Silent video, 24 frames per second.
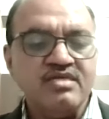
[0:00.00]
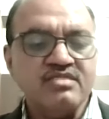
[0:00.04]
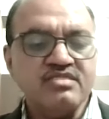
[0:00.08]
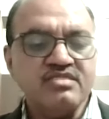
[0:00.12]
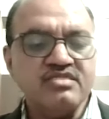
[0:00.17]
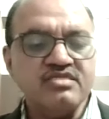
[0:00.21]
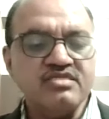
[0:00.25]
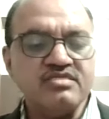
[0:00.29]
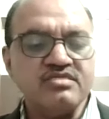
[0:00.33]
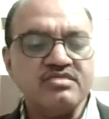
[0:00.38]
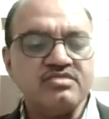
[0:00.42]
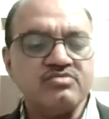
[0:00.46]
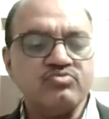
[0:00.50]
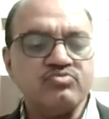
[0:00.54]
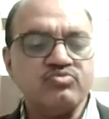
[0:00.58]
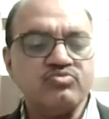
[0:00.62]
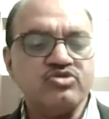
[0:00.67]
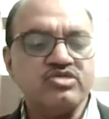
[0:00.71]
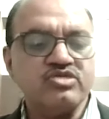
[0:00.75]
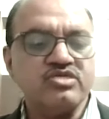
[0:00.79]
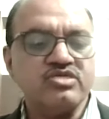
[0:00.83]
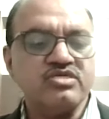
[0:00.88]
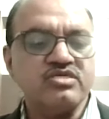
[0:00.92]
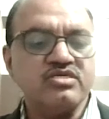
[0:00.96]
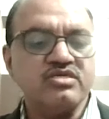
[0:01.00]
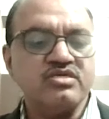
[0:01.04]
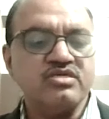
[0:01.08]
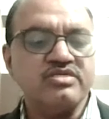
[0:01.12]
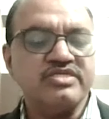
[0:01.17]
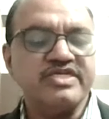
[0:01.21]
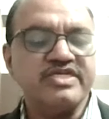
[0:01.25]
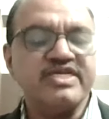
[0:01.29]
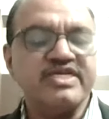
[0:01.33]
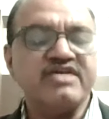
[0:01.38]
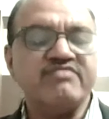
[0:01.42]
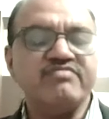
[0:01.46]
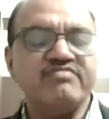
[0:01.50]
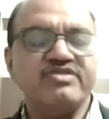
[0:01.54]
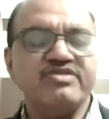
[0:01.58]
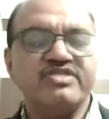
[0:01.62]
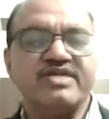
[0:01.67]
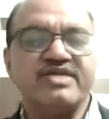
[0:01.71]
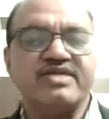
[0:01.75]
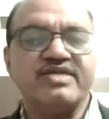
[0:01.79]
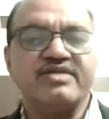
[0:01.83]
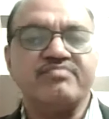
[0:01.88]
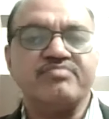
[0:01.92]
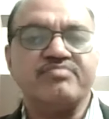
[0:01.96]
This would take away
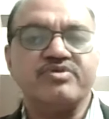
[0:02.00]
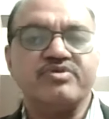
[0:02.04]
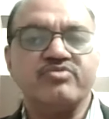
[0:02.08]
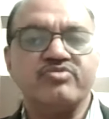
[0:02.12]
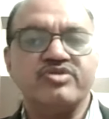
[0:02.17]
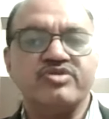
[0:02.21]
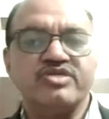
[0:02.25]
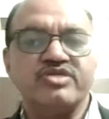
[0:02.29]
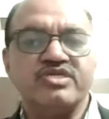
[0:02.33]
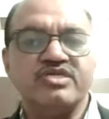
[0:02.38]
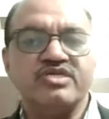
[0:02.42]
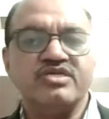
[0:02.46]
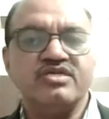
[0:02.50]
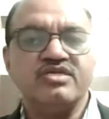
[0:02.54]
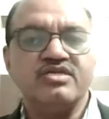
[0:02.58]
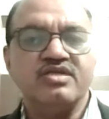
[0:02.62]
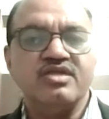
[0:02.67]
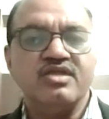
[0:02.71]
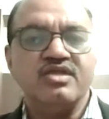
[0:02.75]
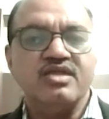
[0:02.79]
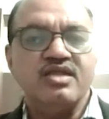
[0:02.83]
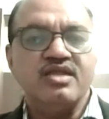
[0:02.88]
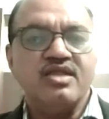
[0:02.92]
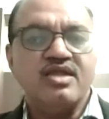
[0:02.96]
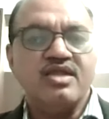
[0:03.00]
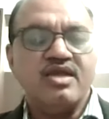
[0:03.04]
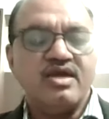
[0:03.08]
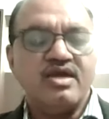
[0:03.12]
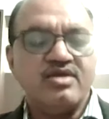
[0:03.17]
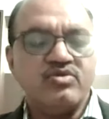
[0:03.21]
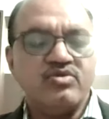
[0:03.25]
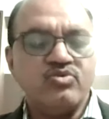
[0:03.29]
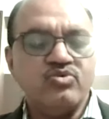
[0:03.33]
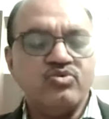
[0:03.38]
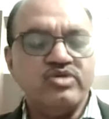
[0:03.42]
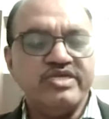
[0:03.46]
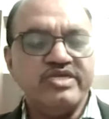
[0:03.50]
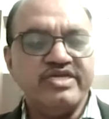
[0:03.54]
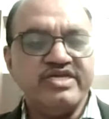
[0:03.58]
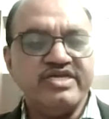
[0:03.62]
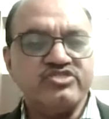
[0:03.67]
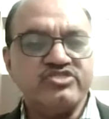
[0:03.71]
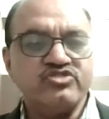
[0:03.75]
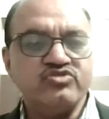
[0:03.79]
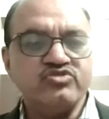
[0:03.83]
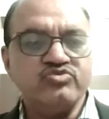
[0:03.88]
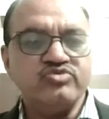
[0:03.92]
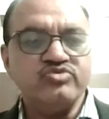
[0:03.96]
that ambiguity and only mm-hmm.
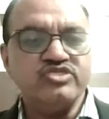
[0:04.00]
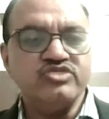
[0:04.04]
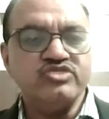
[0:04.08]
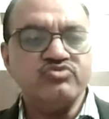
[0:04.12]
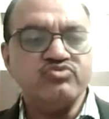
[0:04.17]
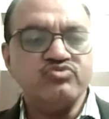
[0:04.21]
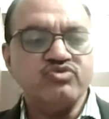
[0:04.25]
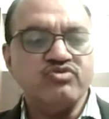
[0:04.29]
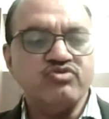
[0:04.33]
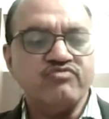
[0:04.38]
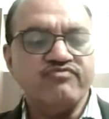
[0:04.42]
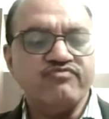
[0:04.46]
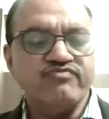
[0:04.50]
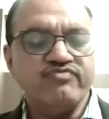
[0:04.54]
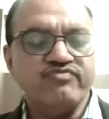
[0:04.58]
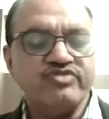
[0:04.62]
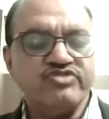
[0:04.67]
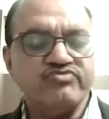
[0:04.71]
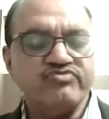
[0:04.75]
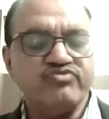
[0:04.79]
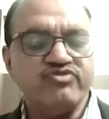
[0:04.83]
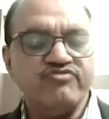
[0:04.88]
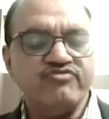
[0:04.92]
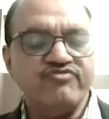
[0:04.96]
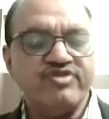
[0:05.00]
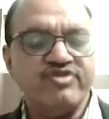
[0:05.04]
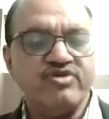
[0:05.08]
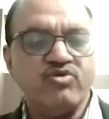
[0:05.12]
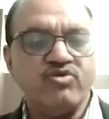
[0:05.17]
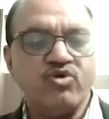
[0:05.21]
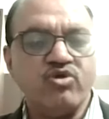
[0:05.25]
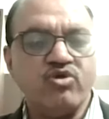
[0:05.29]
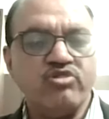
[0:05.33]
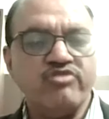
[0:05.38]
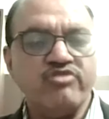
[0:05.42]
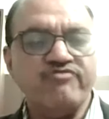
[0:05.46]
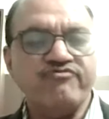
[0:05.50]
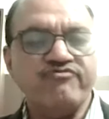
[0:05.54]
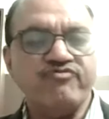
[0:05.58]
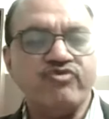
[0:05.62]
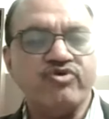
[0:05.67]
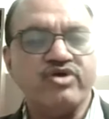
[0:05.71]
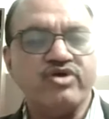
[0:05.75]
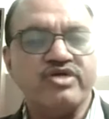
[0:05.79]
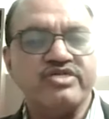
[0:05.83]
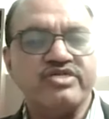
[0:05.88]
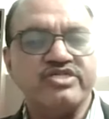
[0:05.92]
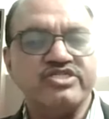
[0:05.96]
SUVs will, which fulfill all the
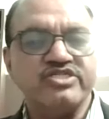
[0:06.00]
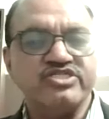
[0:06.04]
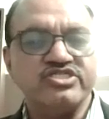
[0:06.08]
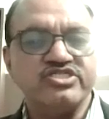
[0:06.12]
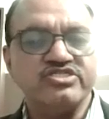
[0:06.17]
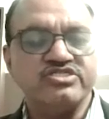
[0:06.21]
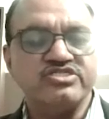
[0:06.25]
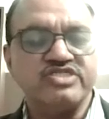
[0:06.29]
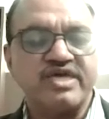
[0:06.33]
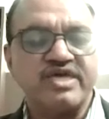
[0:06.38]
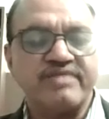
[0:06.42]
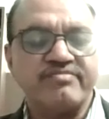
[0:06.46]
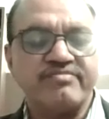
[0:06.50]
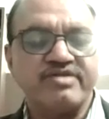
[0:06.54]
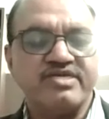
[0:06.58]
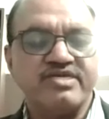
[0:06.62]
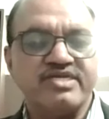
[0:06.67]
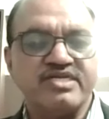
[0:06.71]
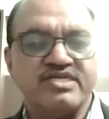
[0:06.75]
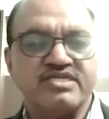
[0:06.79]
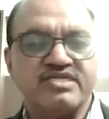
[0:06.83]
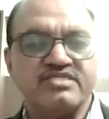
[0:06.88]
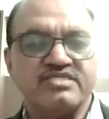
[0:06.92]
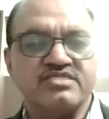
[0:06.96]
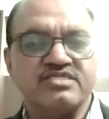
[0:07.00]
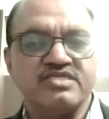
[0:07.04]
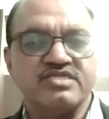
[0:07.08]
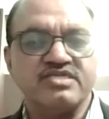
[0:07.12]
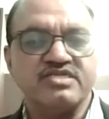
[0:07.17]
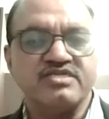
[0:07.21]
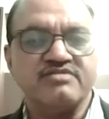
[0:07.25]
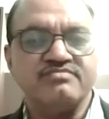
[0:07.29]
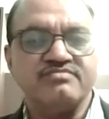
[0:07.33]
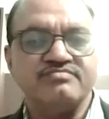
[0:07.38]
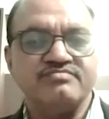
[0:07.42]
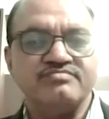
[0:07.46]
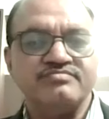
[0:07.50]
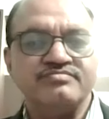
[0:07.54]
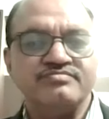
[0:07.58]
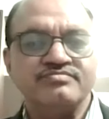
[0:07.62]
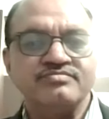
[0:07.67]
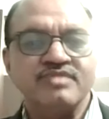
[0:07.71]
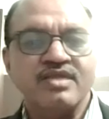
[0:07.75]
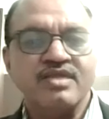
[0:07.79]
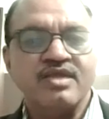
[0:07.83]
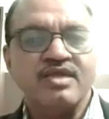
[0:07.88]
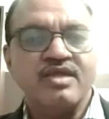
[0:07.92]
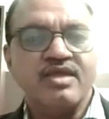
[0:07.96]
four conditions simultaneously
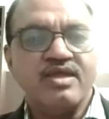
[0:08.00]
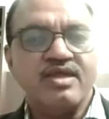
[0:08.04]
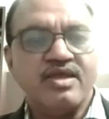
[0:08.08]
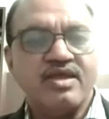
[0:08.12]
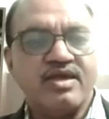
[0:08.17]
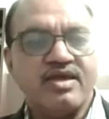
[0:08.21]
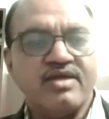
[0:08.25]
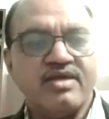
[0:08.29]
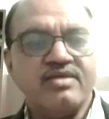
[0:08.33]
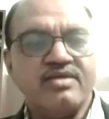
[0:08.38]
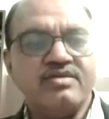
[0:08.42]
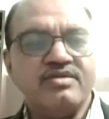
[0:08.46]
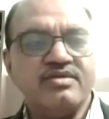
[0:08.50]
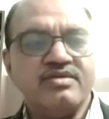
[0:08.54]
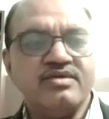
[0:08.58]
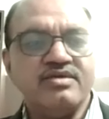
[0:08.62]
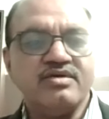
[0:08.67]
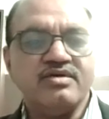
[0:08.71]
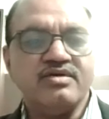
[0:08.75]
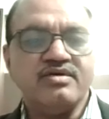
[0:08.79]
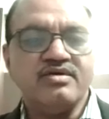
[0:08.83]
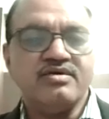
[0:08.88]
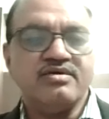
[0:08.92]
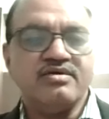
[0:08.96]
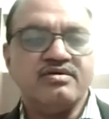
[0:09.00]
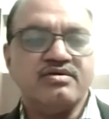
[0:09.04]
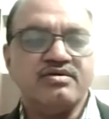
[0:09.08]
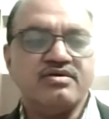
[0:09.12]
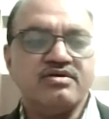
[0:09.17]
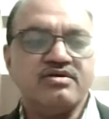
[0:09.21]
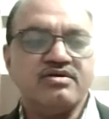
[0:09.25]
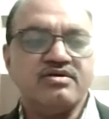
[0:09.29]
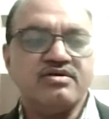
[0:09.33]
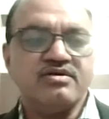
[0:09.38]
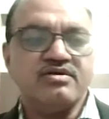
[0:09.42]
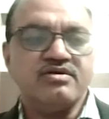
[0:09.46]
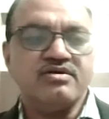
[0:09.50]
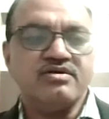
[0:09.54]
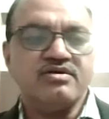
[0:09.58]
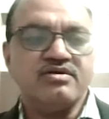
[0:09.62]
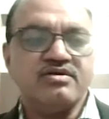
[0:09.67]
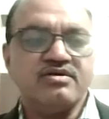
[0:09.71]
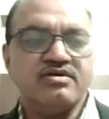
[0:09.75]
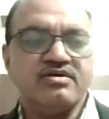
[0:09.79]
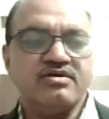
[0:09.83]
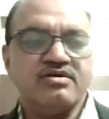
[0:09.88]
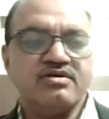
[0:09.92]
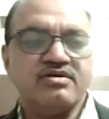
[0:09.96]
and uh, uh, fall
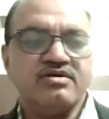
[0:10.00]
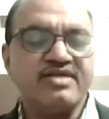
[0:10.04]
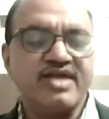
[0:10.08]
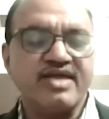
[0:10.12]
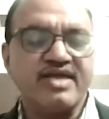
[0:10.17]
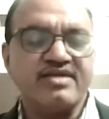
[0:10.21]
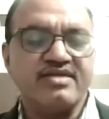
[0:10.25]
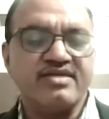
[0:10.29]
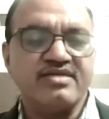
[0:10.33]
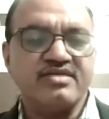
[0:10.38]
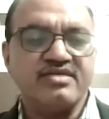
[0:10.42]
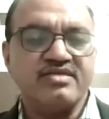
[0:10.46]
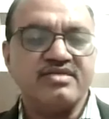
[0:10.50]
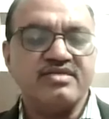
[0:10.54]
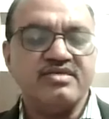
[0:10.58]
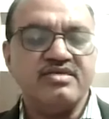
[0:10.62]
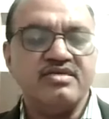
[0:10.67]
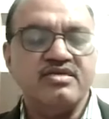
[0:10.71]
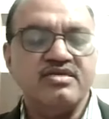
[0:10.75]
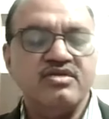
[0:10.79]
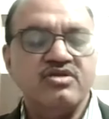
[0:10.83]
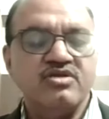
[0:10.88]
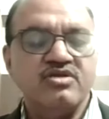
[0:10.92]
in that category